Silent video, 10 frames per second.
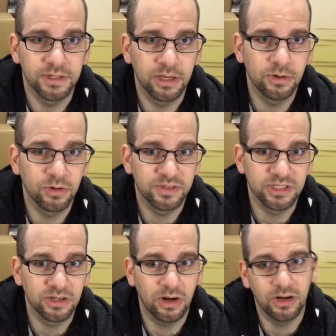They don't know if it's
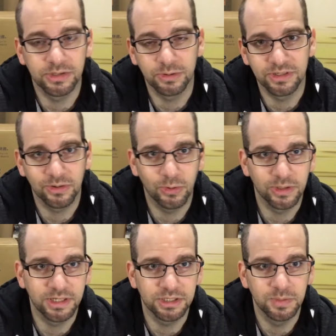a cause or it's a
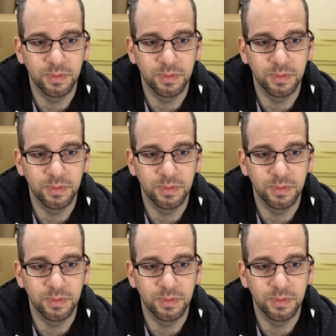correlation,